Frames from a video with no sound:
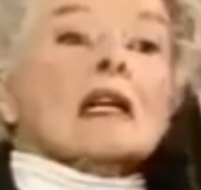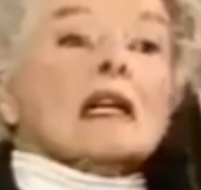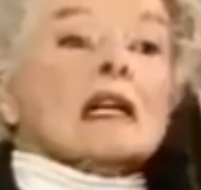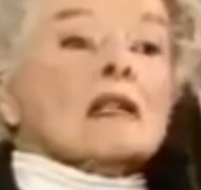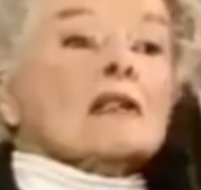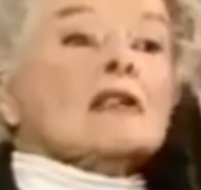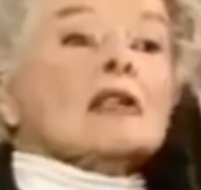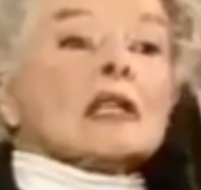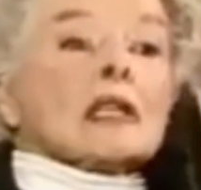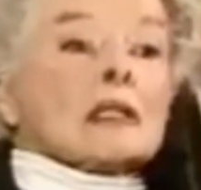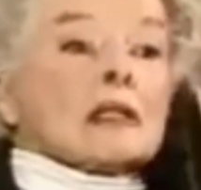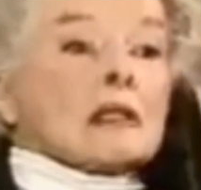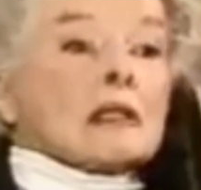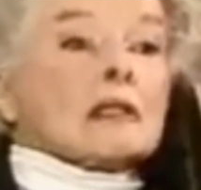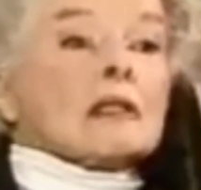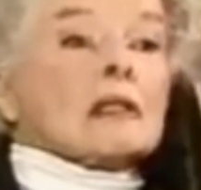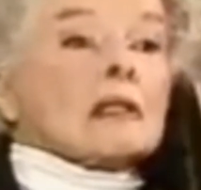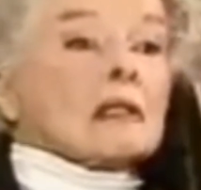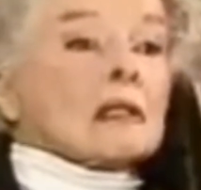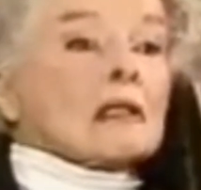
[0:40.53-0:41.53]
and
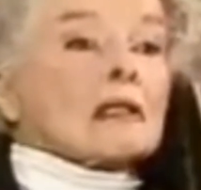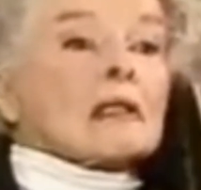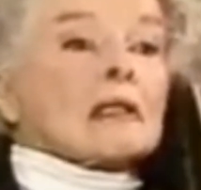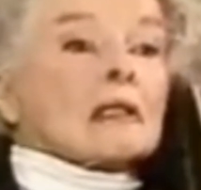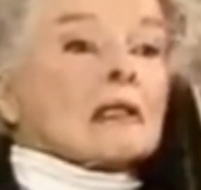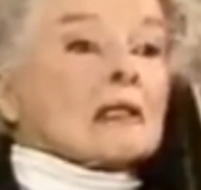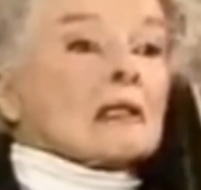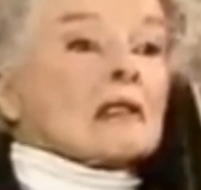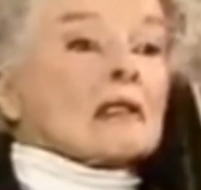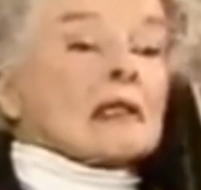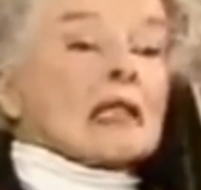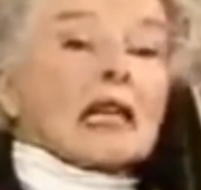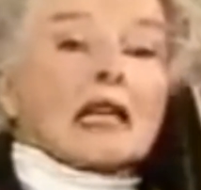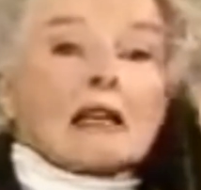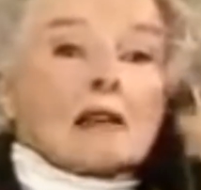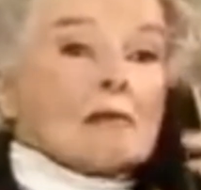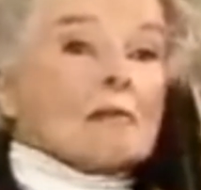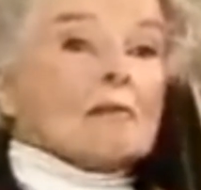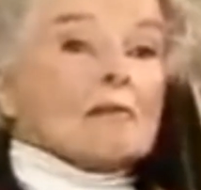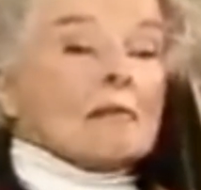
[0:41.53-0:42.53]
uh,
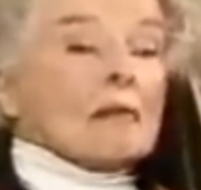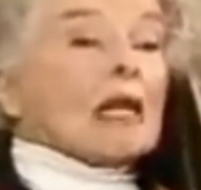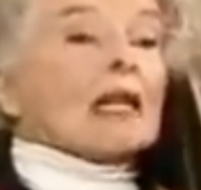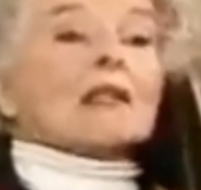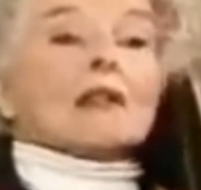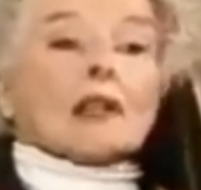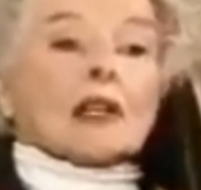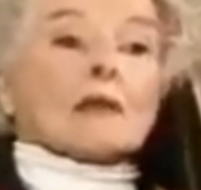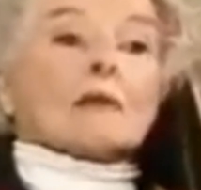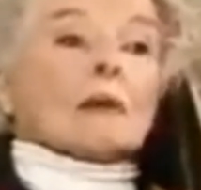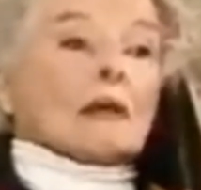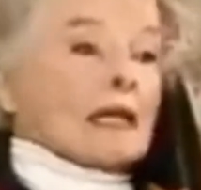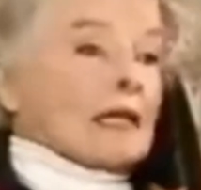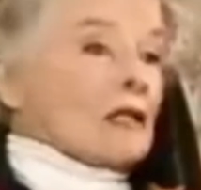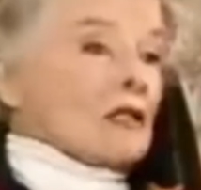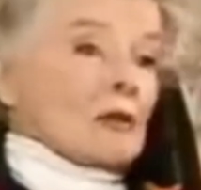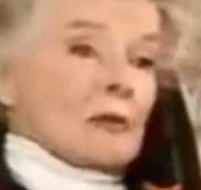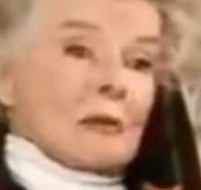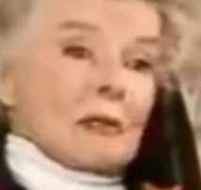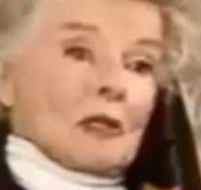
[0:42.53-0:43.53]
they made the
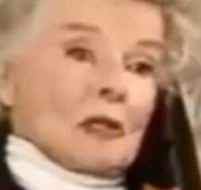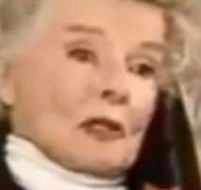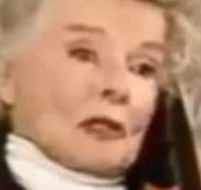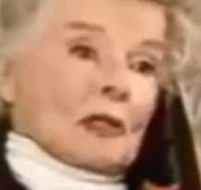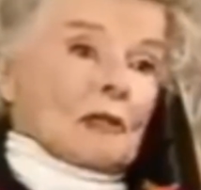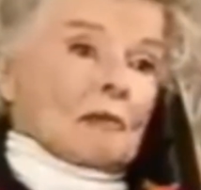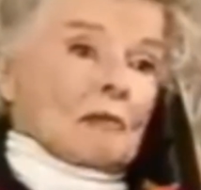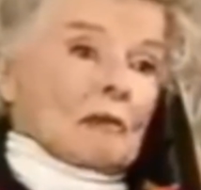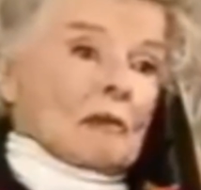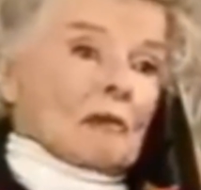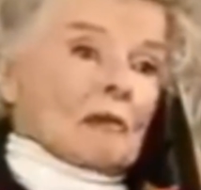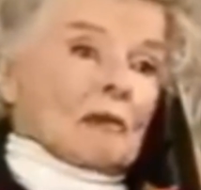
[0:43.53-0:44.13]
arrangements.